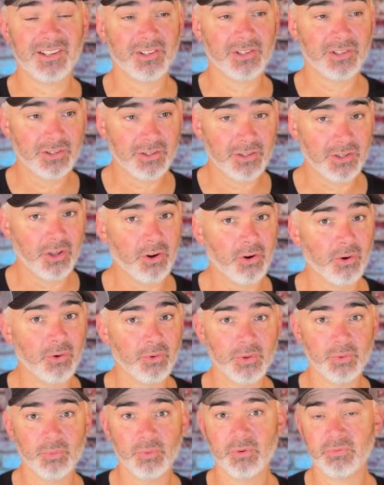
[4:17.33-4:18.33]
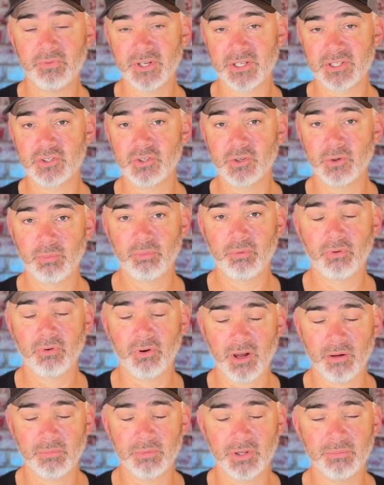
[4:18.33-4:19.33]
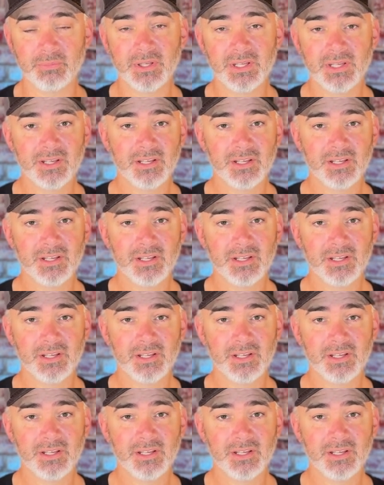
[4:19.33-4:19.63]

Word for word: alone will fix your problem.